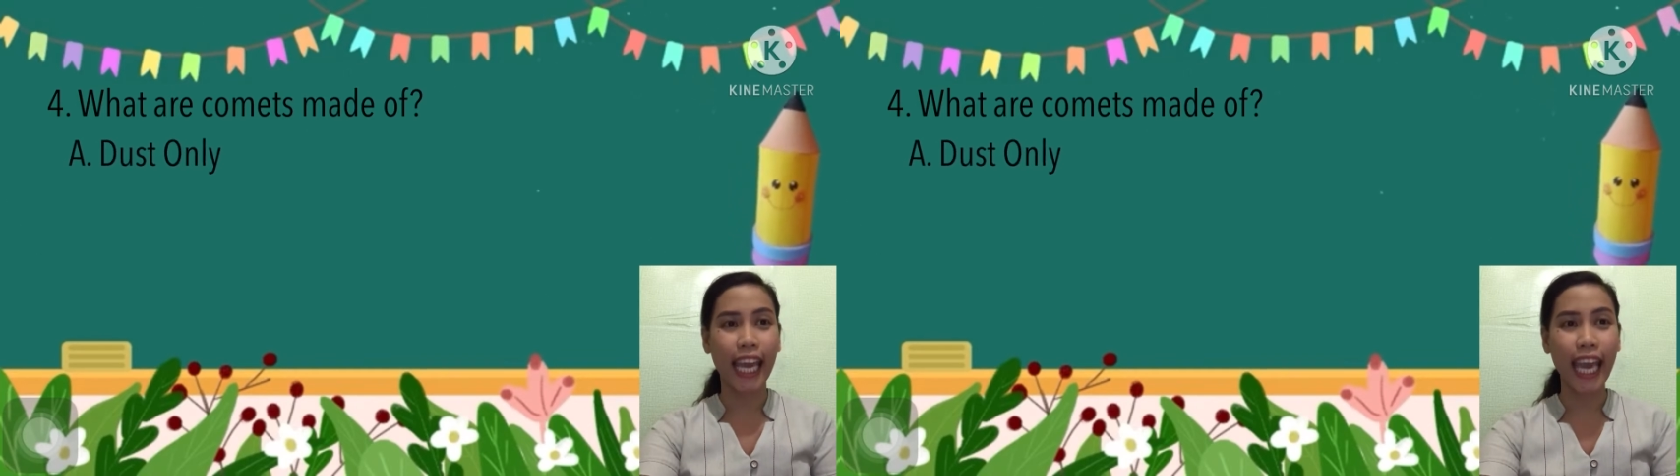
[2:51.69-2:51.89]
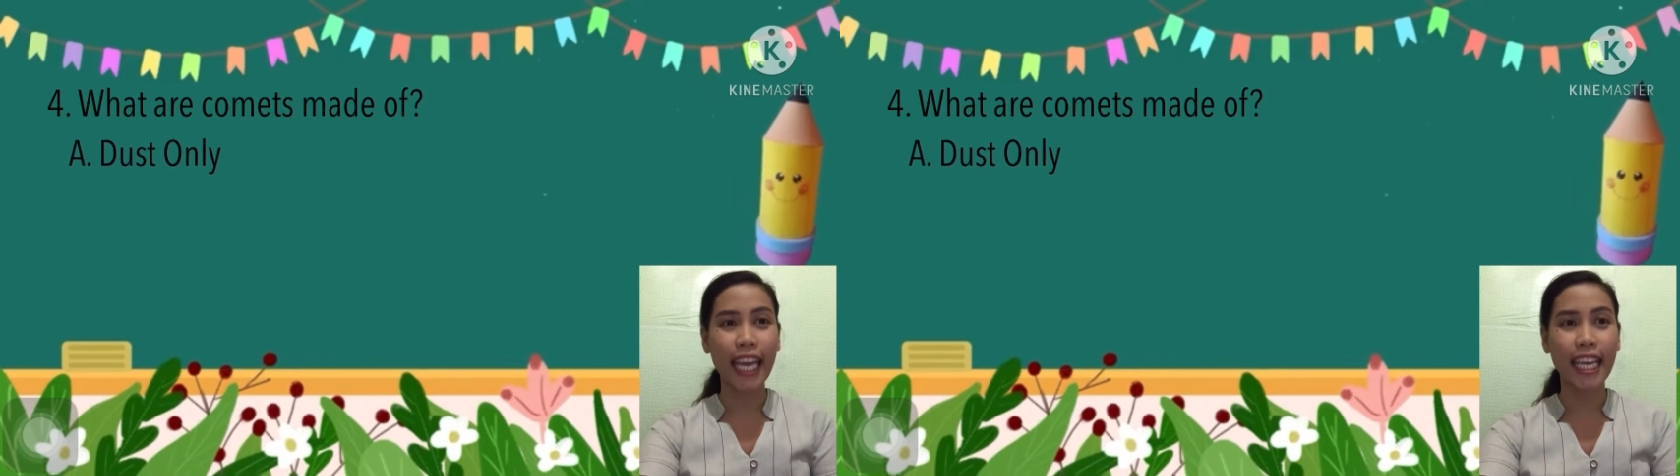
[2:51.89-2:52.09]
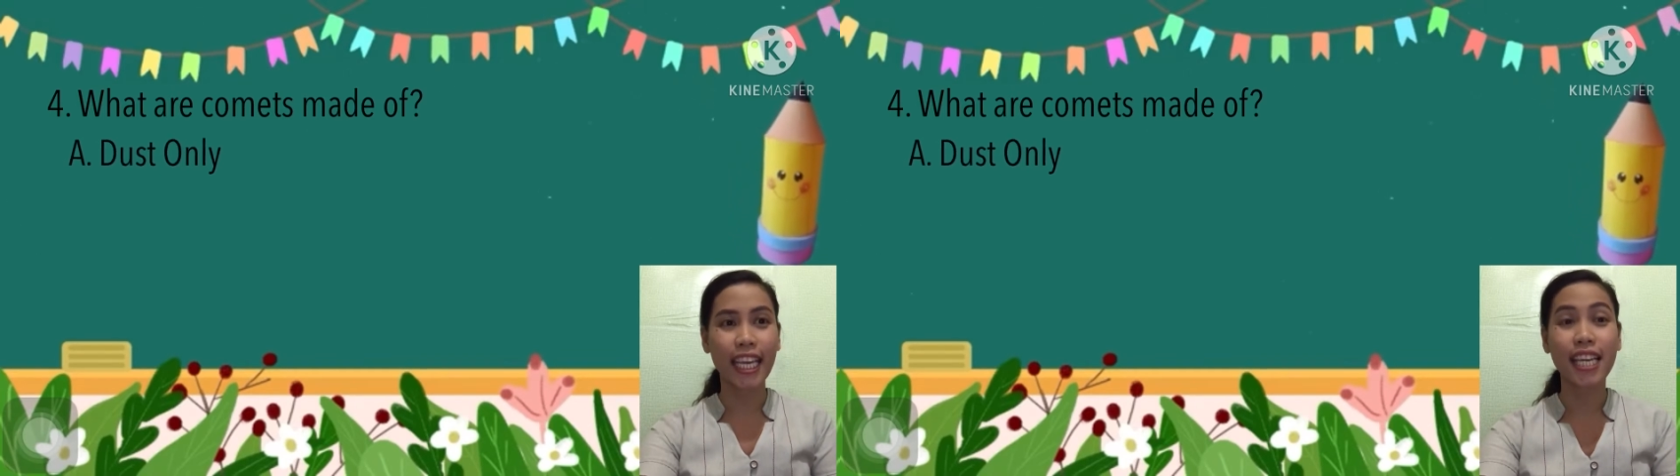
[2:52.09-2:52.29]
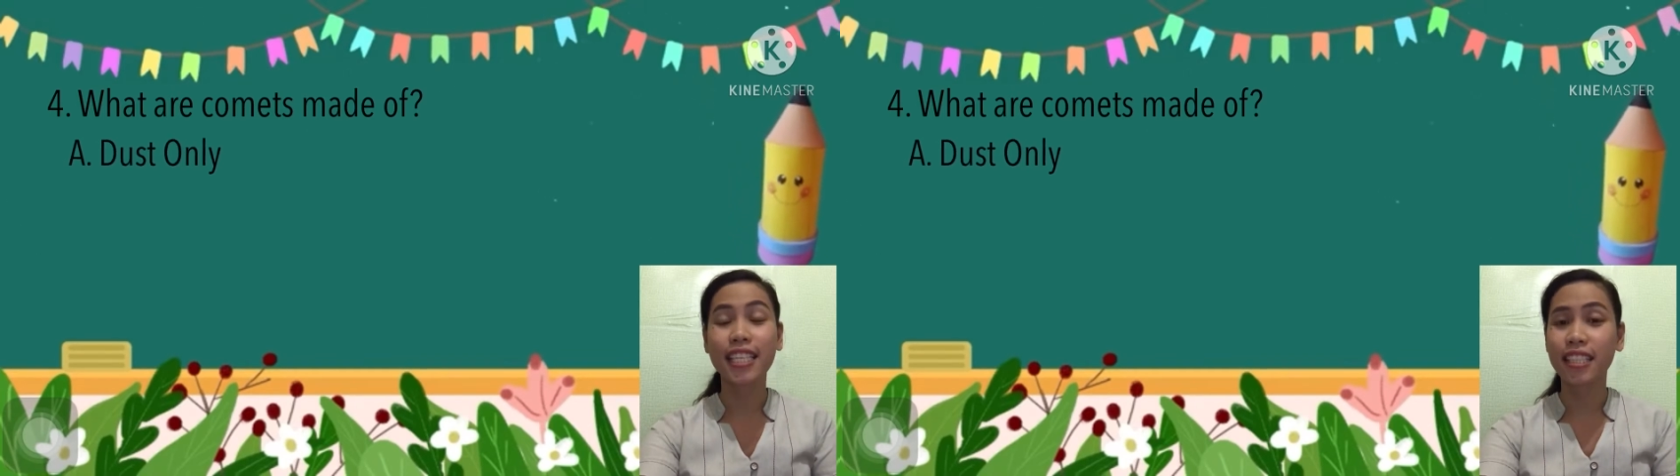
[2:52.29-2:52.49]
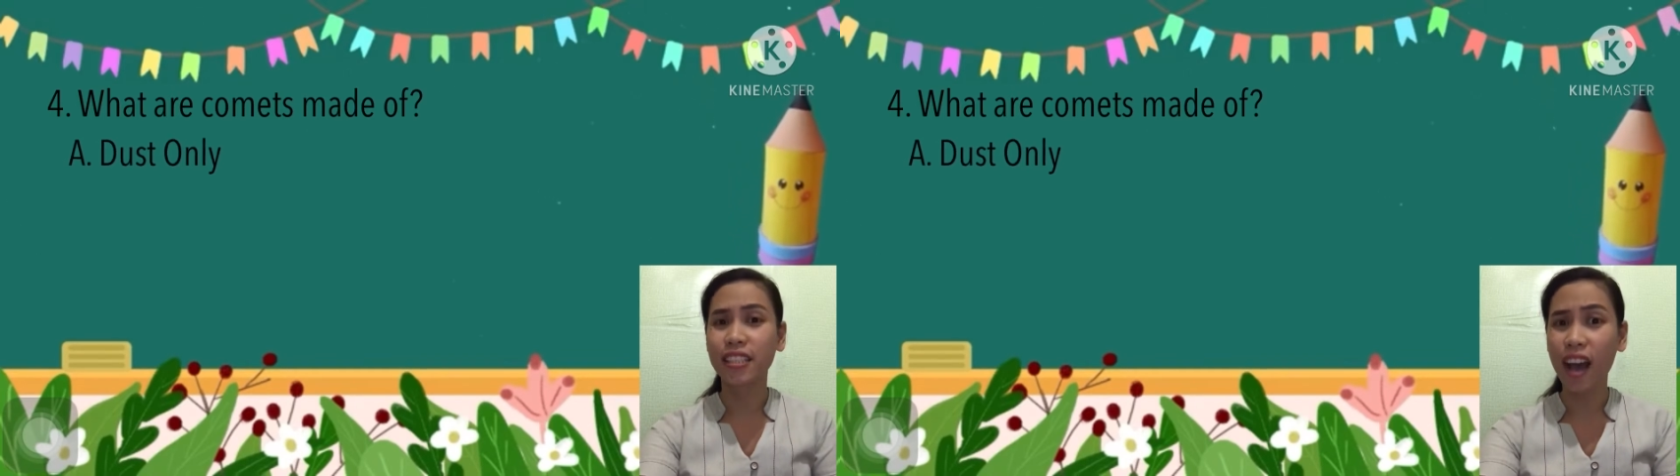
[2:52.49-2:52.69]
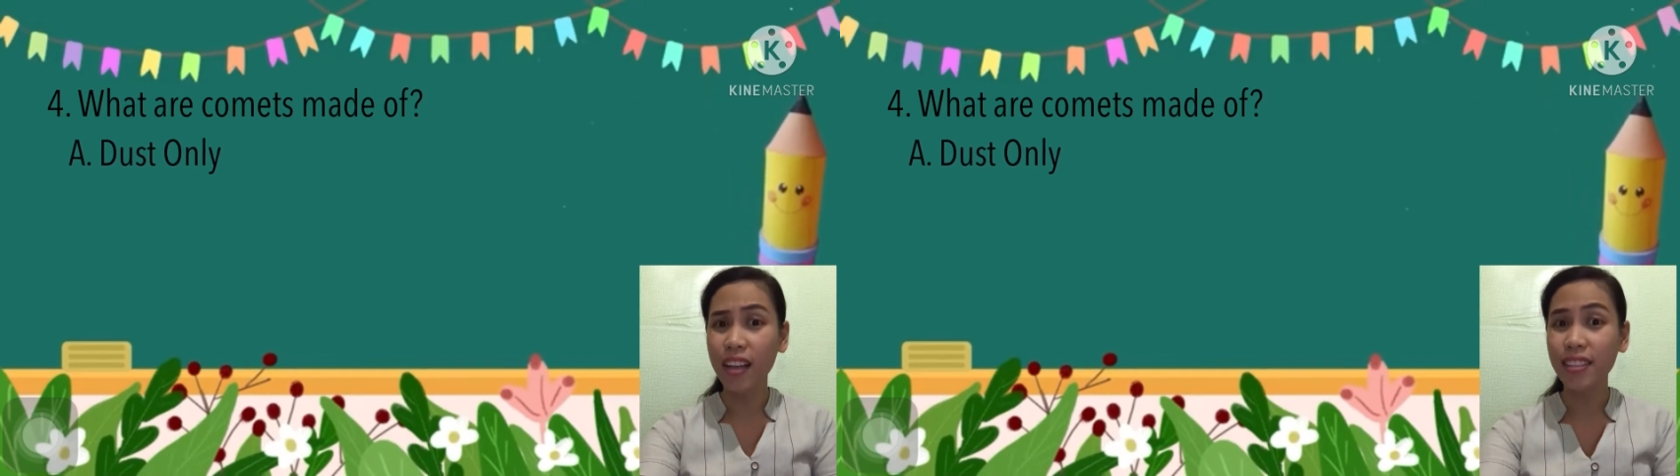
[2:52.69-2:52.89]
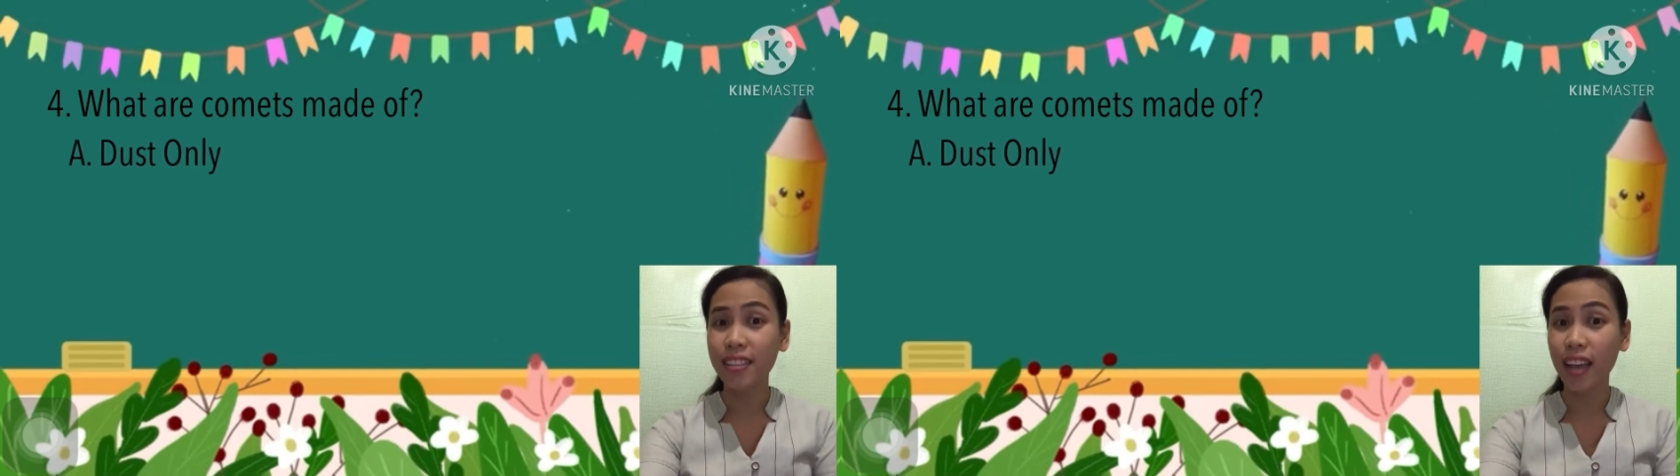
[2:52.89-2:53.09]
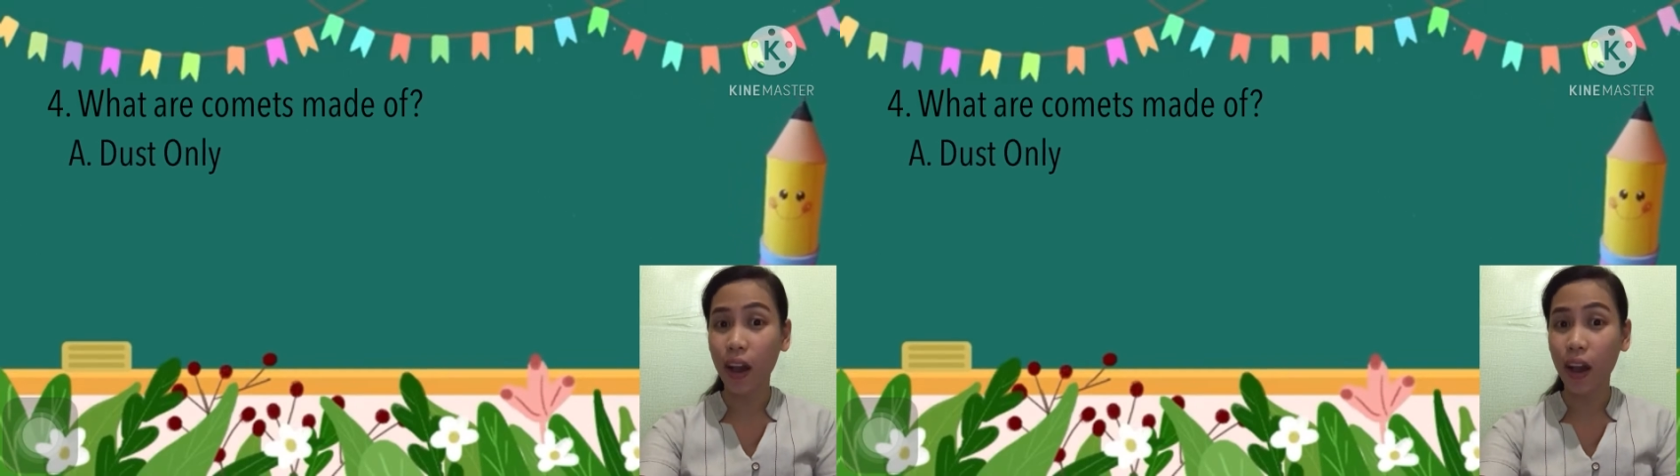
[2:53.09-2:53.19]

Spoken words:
A. Dust